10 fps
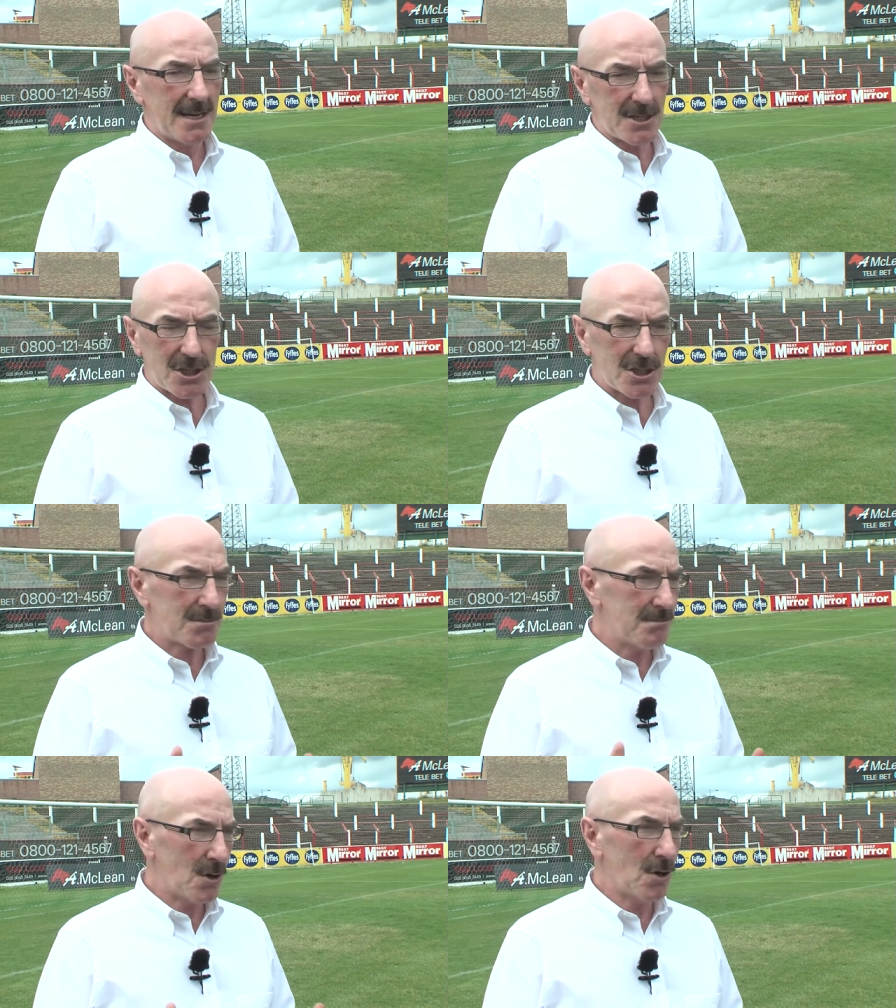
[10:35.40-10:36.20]

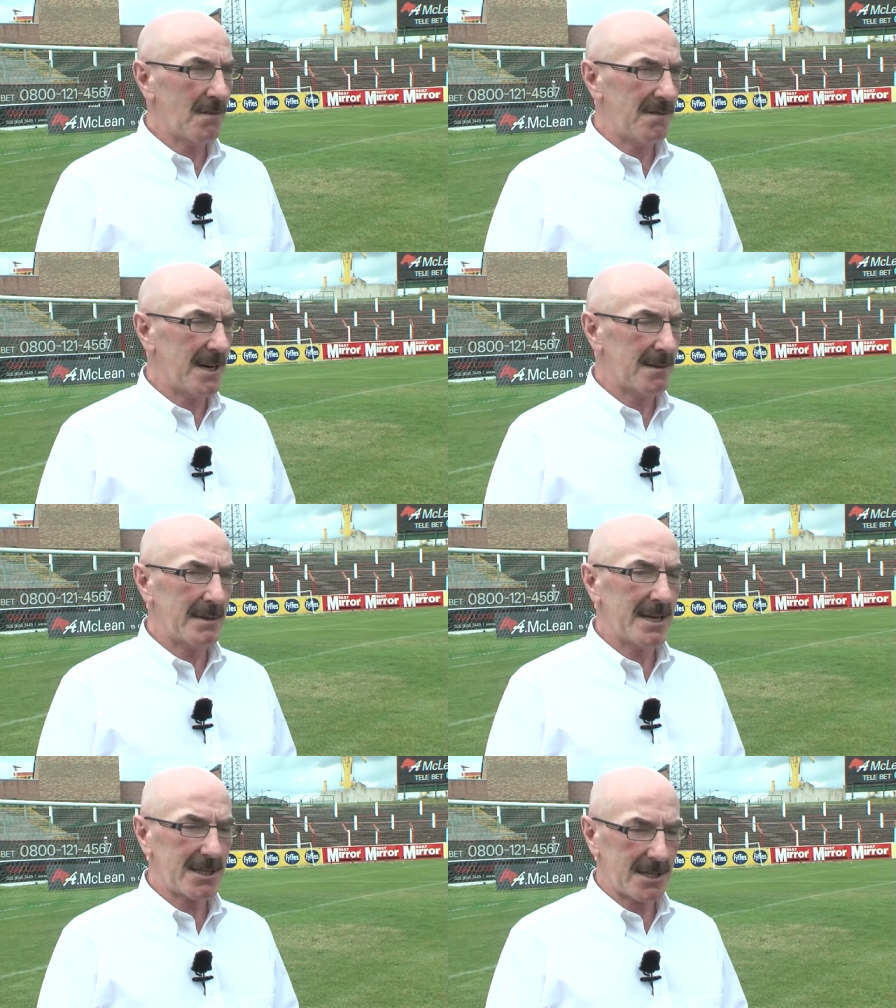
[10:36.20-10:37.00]
small
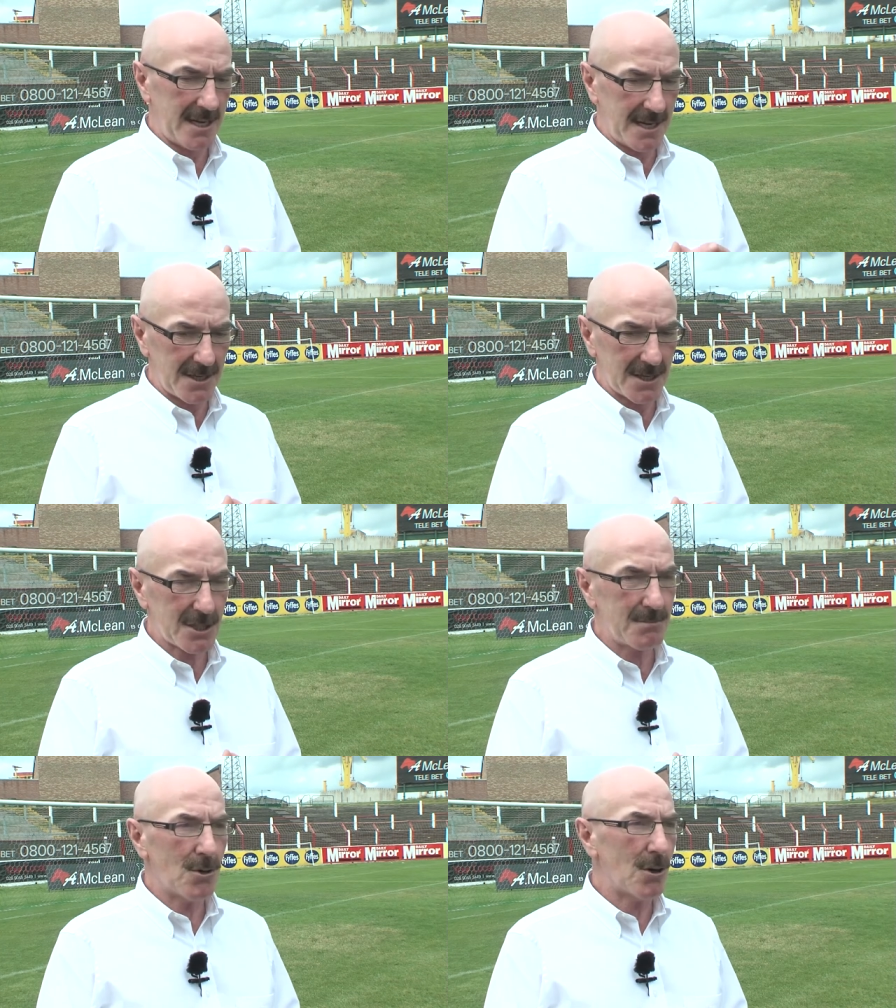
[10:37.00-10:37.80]
fan base and
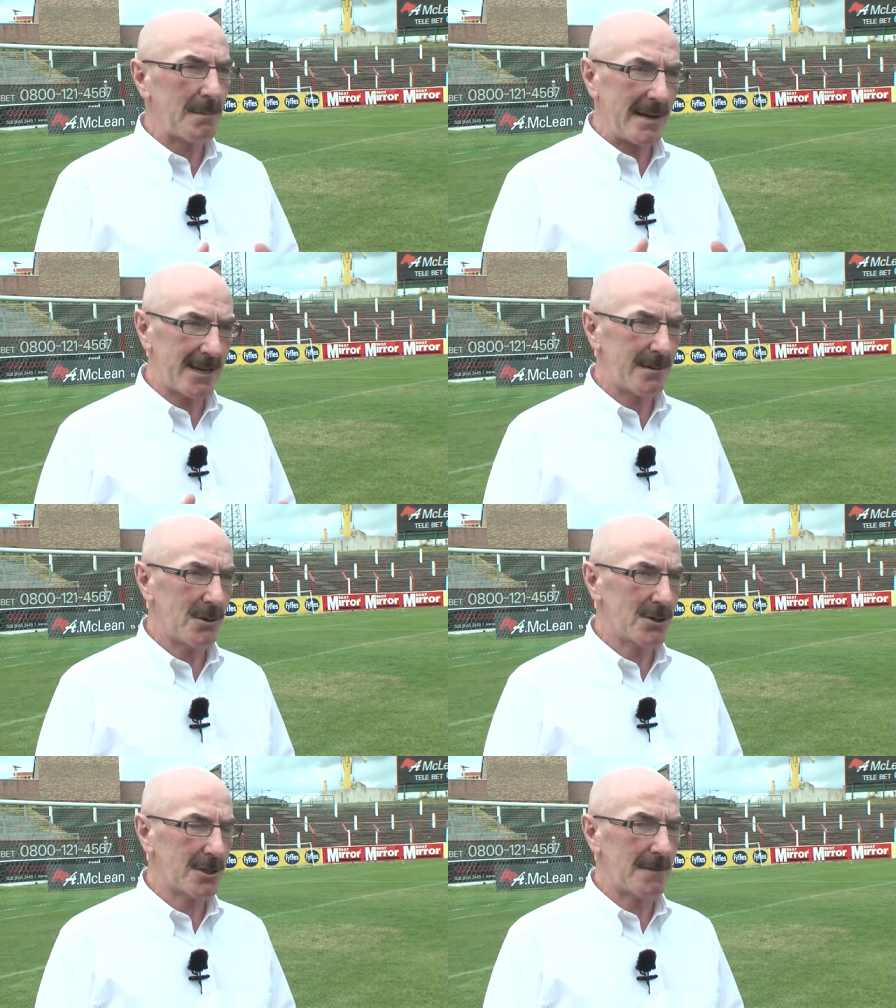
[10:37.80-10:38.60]
small player
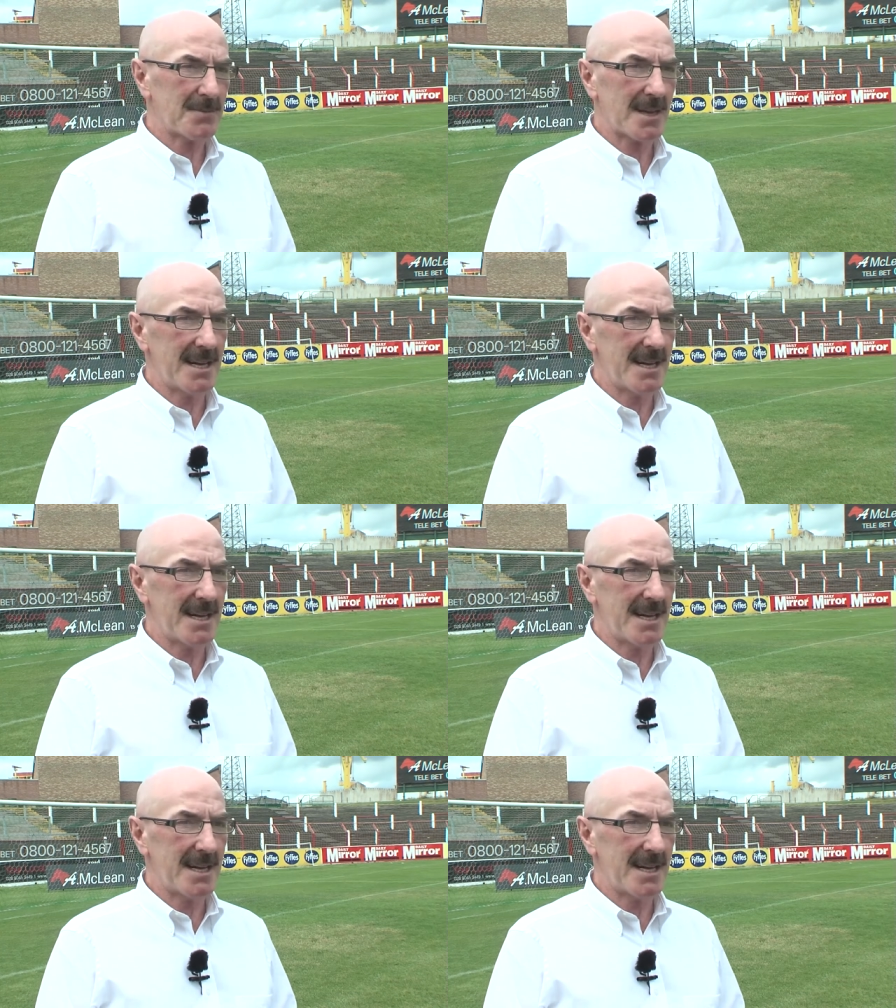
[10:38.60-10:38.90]
budget